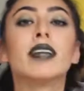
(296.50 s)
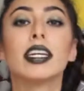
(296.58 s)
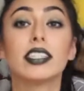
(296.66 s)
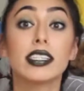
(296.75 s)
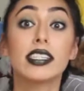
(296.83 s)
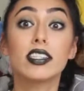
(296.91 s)

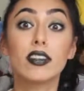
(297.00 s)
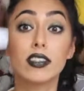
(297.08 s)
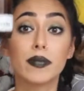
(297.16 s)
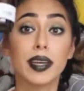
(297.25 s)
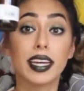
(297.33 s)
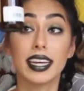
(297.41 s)
Justin
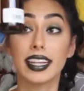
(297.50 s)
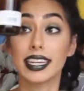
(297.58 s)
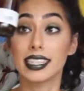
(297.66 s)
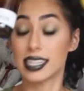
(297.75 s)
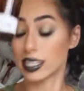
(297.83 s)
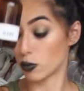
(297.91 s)
told me he
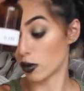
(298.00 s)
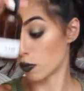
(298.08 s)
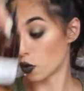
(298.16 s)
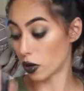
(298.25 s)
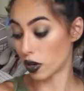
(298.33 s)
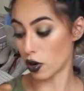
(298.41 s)
likes this one
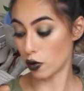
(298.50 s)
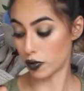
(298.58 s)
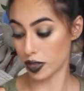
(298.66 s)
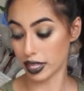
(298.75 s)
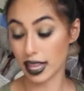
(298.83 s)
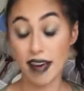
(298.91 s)
more over
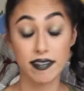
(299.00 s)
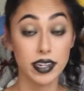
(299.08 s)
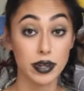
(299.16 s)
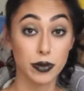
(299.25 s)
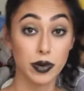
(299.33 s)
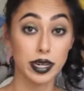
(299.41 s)
the
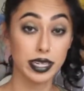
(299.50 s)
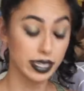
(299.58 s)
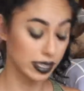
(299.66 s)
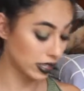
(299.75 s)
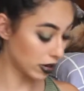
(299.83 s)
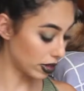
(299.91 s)
lavender one,
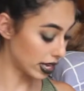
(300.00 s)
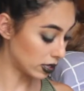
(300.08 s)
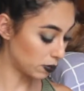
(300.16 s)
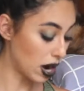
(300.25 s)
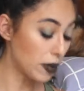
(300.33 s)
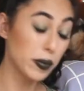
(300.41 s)
so that's
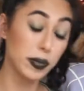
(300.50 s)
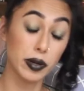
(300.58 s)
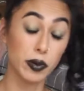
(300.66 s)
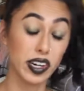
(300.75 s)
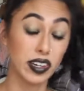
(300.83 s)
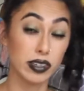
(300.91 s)
probably
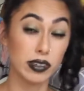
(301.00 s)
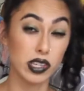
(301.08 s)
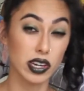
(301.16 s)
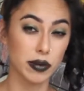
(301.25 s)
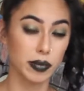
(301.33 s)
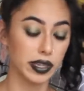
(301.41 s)
what I'll use
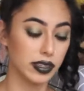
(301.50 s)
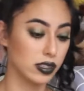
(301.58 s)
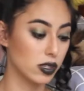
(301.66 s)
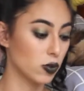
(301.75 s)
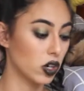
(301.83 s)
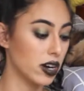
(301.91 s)
on our
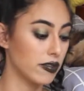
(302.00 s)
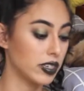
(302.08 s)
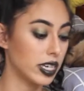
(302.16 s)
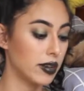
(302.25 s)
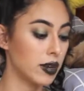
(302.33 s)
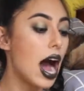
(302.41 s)
pillows more
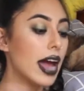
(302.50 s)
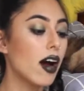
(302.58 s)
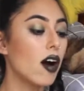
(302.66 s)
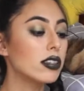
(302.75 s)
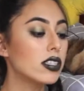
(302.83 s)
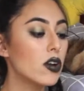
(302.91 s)
often. I
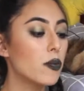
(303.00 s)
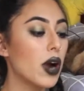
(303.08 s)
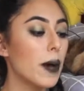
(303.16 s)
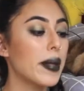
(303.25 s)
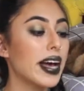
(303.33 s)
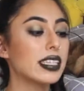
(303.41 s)
also
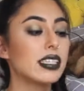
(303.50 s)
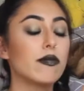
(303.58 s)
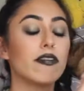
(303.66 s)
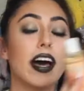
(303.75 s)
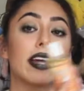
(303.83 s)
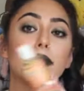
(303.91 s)
brought back
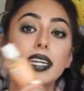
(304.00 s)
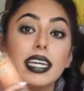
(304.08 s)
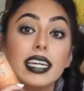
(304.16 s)
some vitamin